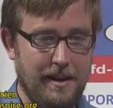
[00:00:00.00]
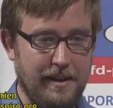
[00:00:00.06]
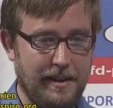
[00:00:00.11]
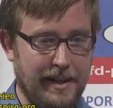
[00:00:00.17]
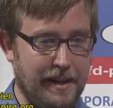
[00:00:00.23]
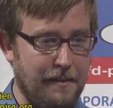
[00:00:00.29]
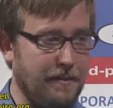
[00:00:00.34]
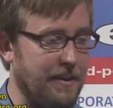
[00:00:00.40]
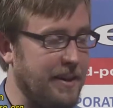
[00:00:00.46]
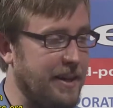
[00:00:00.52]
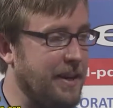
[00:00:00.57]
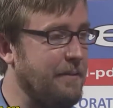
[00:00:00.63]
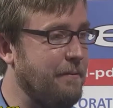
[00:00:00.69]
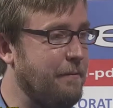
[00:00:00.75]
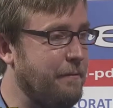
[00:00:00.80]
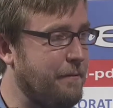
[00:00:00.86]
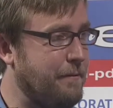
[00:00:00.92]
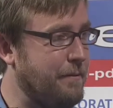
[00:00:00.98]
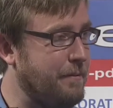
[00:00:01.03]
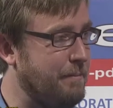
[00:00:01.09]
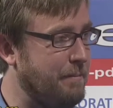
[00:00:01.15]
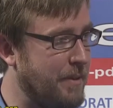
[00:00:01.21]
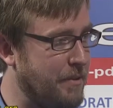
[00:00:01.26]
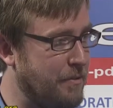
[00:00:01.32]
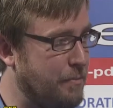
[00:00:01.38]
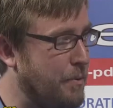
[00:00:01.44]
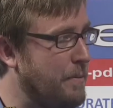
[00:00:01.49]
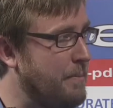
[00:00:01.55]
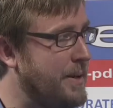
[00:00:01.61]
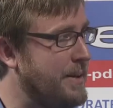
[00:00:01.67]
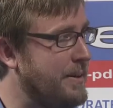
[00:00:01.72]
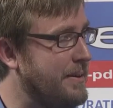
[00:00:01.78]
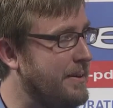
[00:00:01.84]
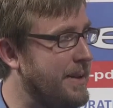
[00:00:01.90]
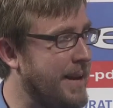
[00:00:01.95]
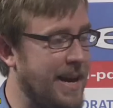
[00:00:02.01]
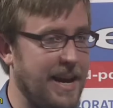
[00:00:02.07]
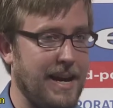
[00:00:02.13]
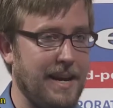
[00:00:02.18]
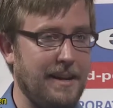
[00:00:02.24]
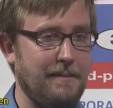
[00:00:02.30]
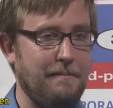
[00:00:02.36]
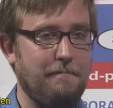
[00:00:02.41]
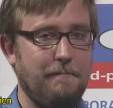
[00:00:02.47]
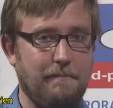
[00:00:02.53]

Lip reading: give this woman a,